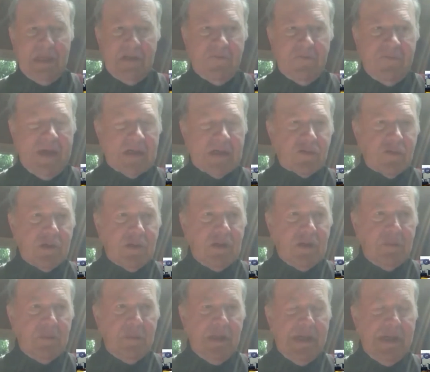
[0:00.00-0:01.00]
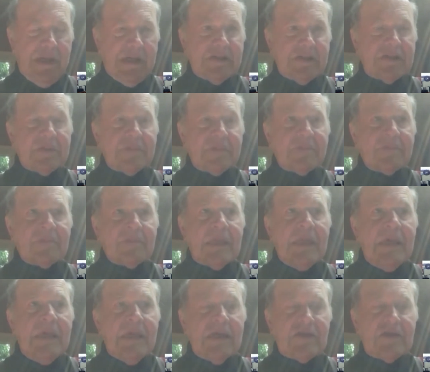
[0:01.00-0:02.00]
of manufacturing the blades,
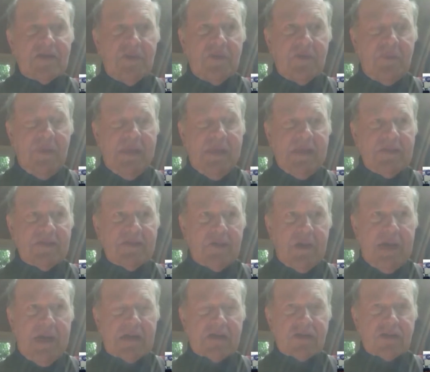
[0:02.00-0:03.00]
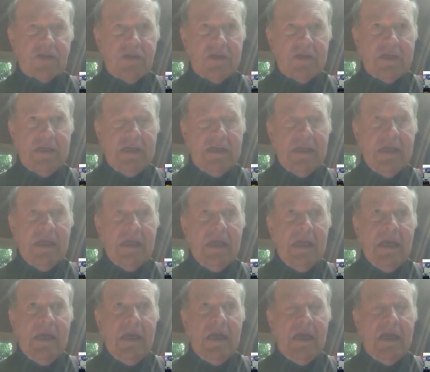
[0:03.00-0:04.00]
because the blades are actually,
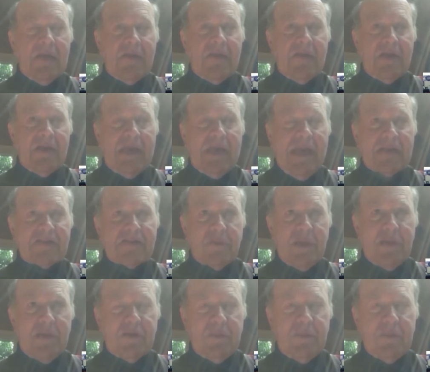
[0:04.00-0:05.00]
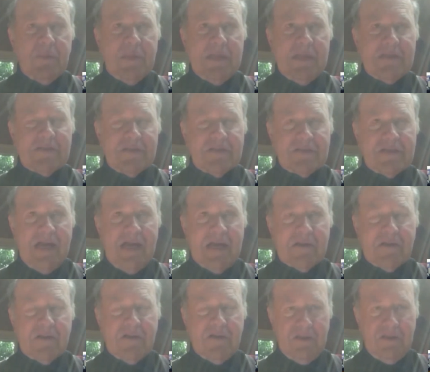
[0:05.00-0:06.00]
the gas around the blades is
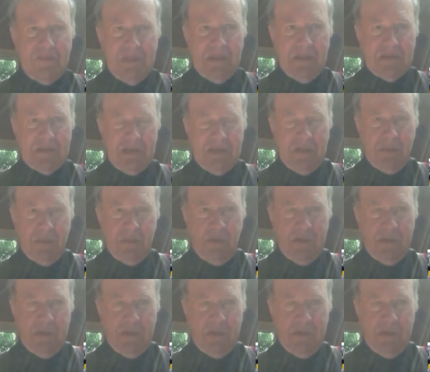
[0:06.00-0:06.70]
hotter than the melting